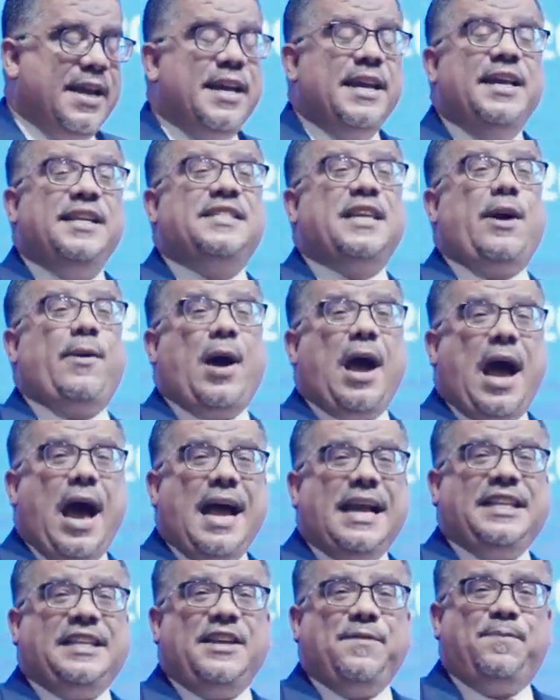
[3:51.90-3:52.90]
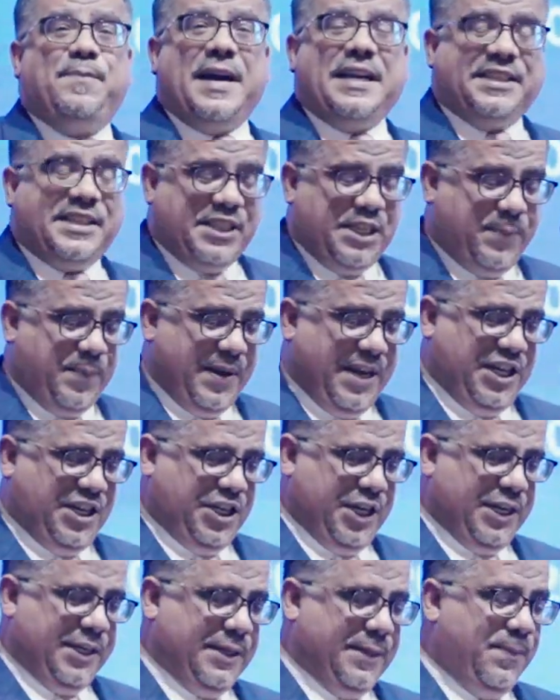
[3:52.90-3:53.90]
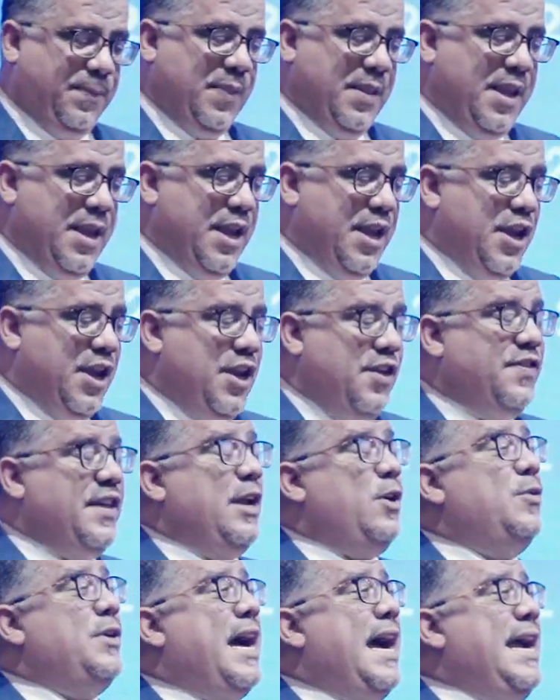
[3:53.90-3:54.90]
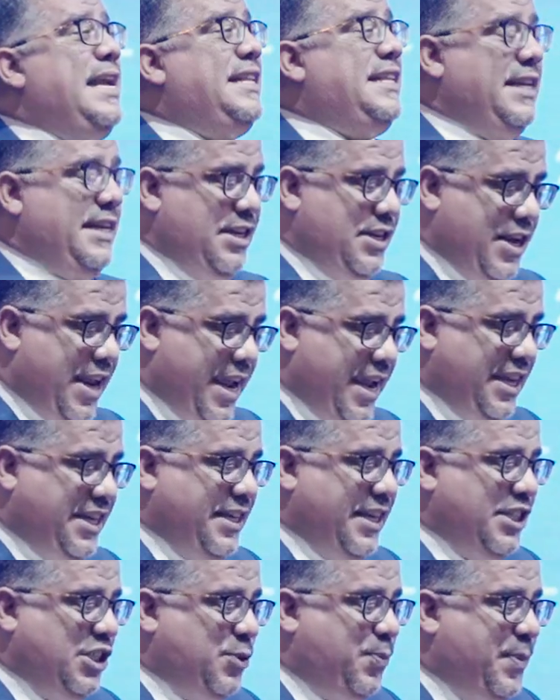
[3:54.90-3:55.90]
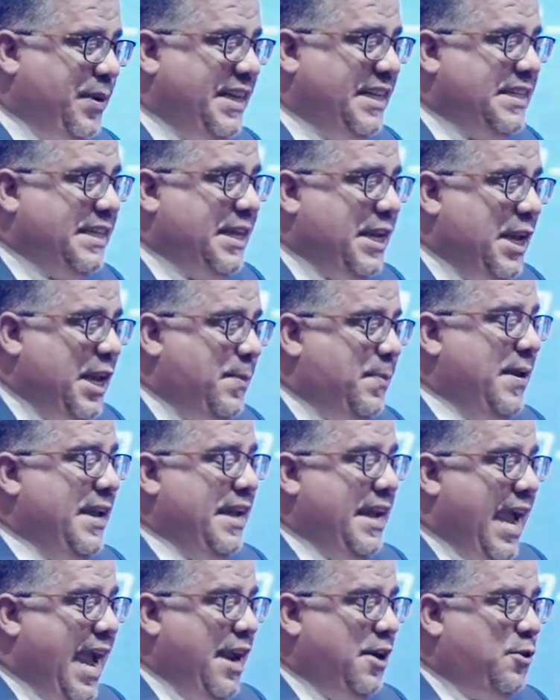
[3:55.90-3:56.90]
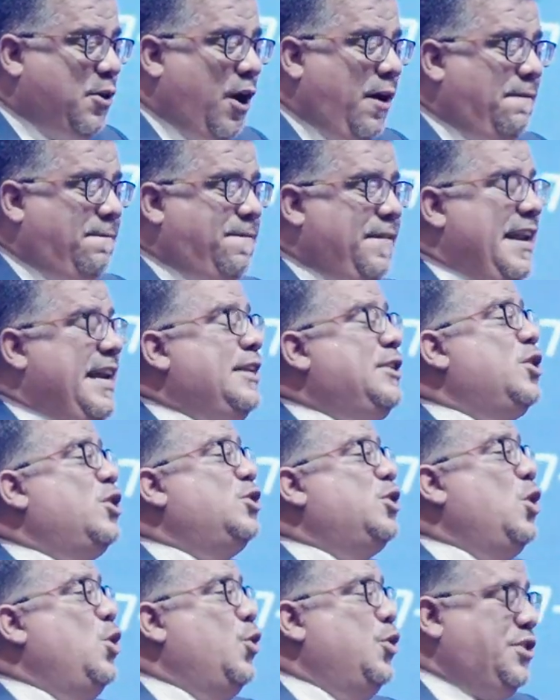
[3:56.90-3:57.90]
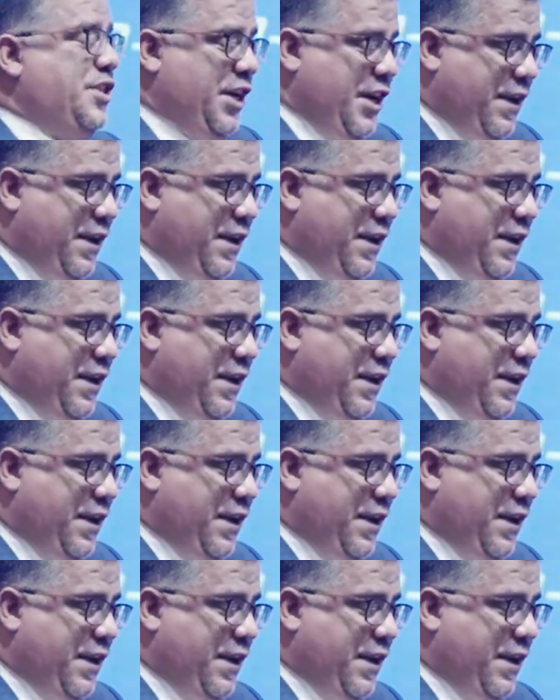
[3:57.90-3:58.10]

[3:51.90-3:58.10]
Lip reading: is our active participation in the United Nations peacekeeping and conflict resolution